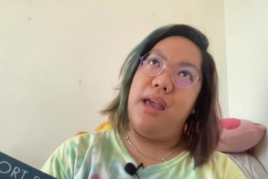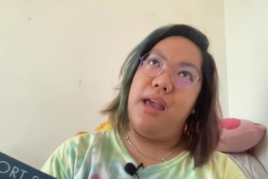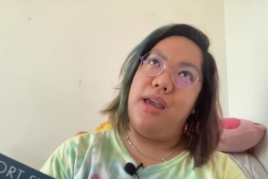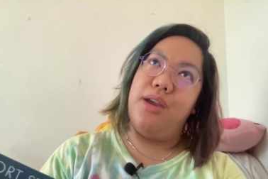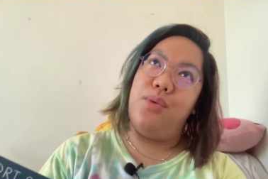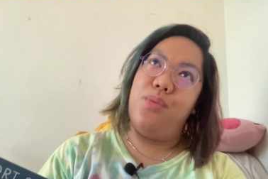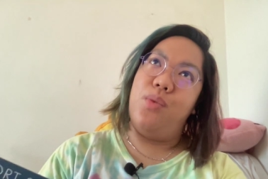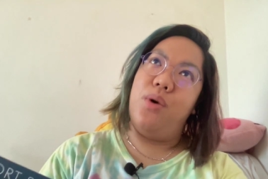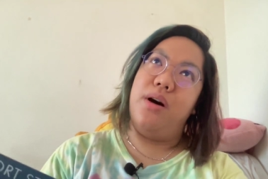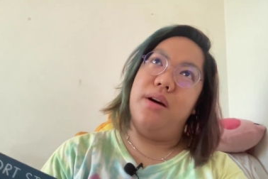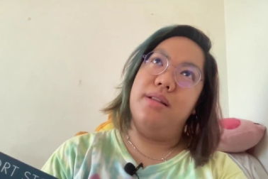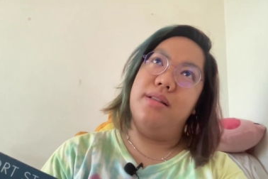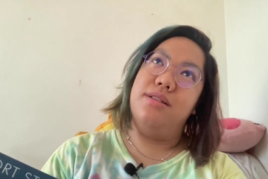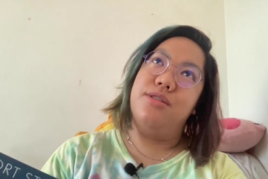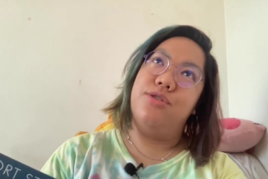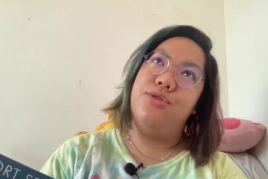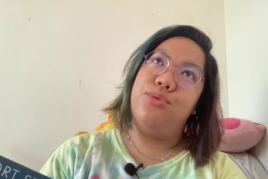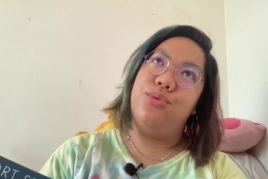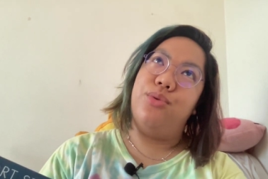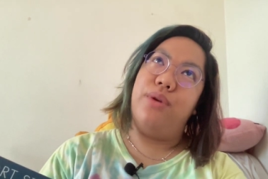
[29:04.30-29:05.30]
A1
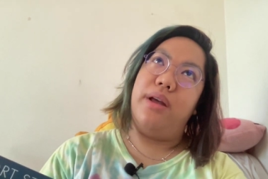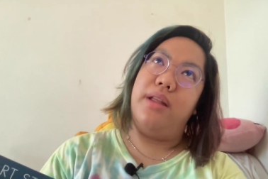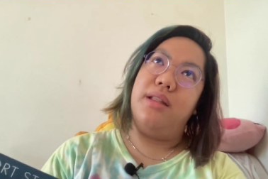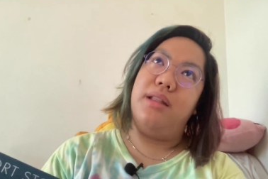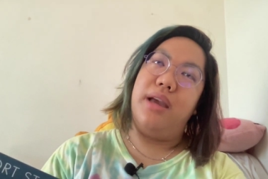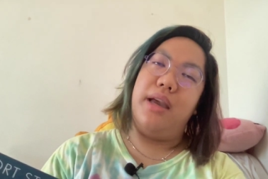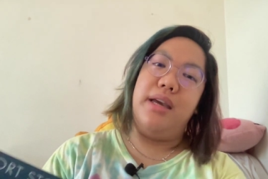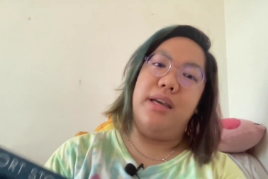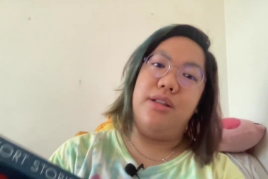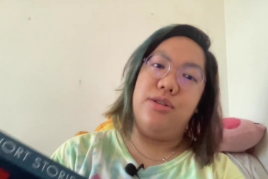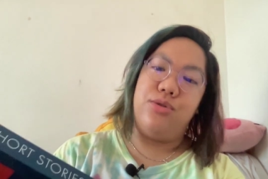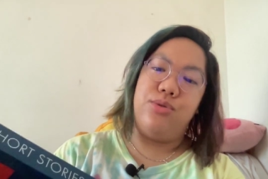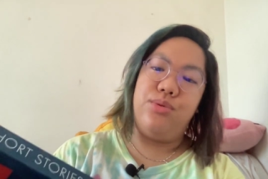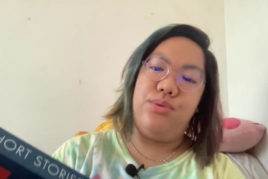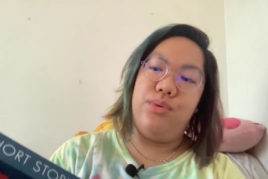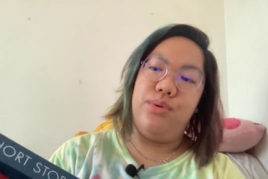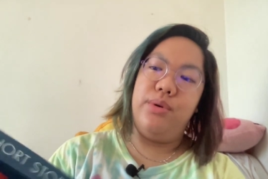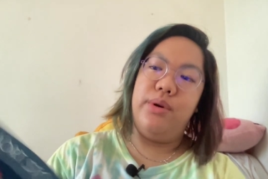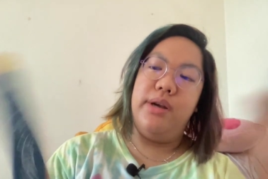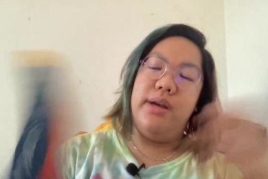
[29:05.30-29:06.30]
to an
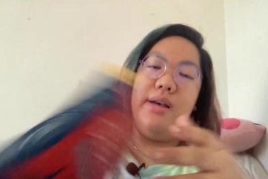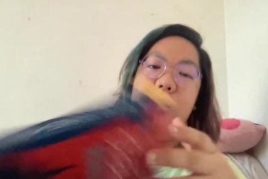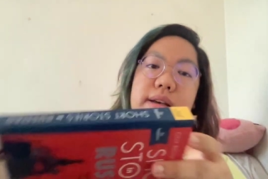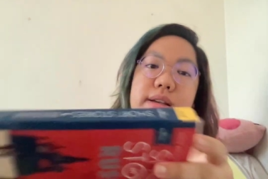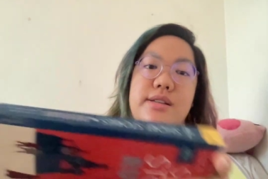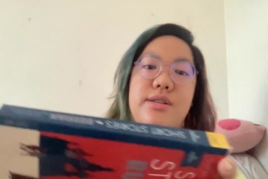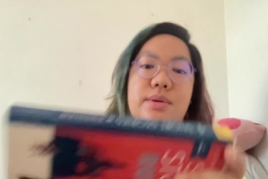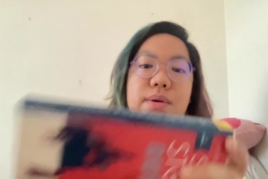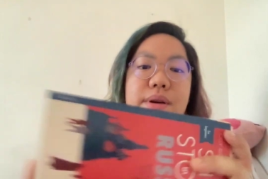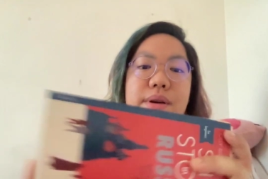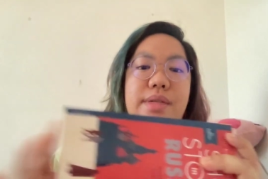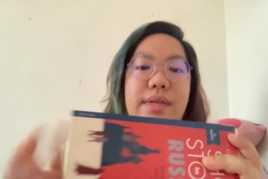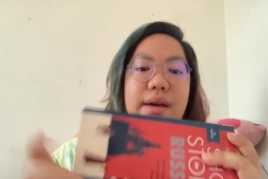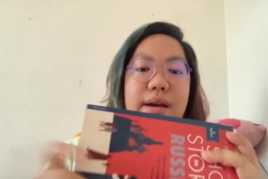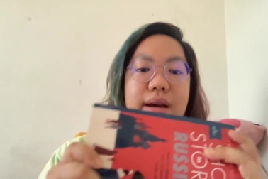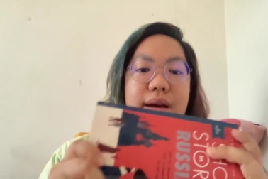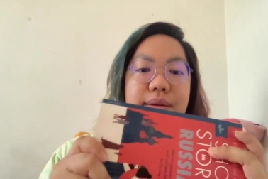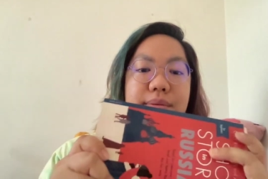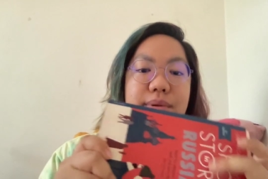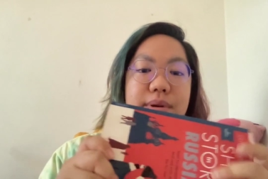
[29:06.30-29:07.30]
A2. So I think
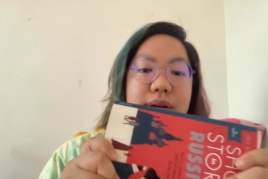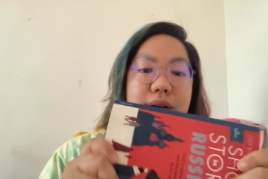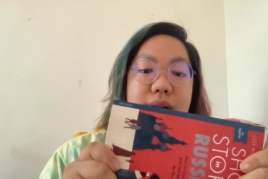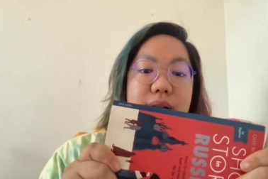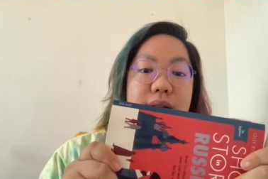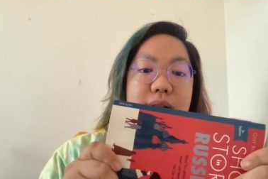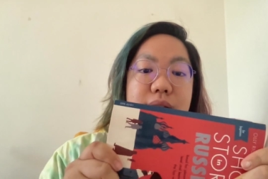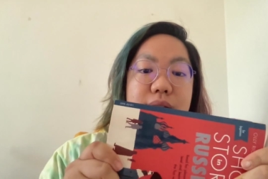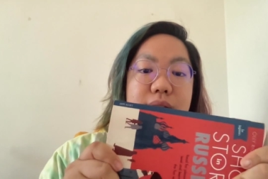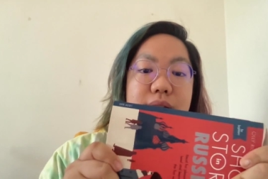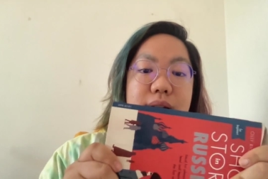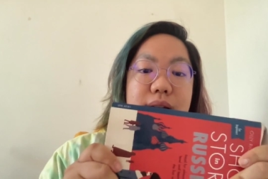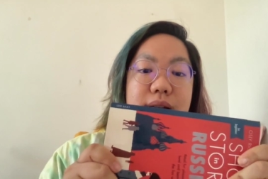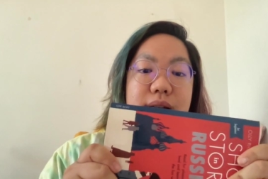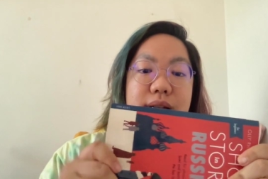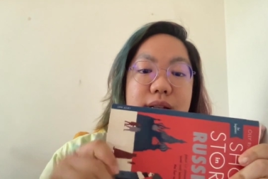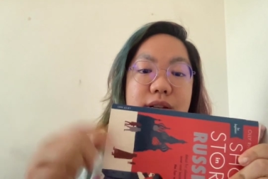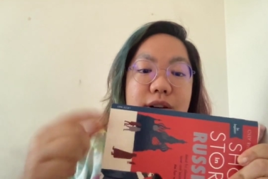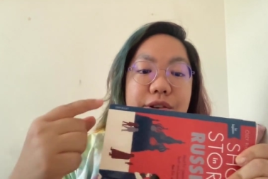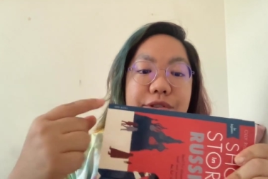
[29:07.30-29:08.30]
I would
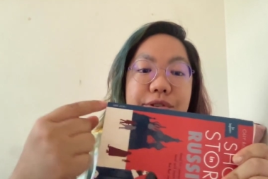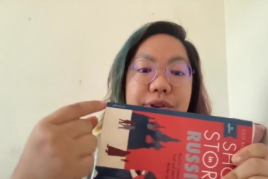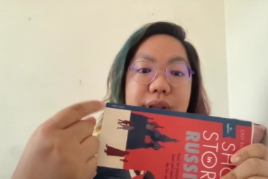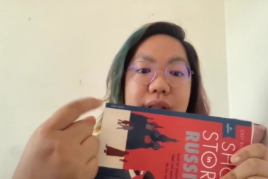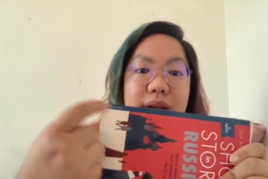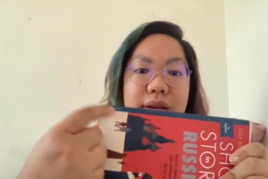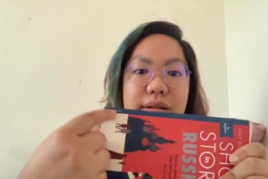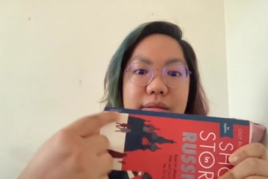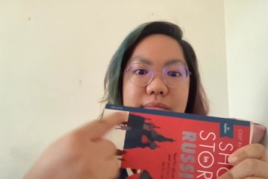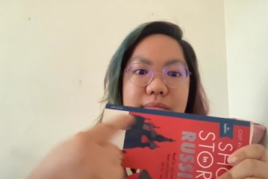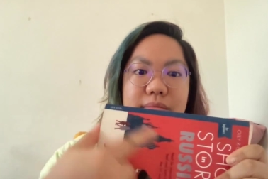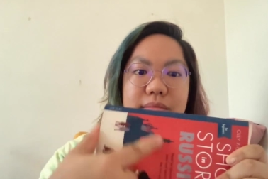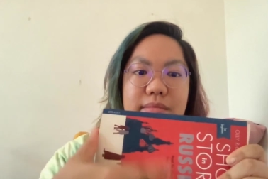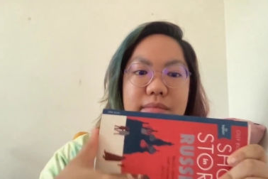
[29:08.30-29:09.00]
start reading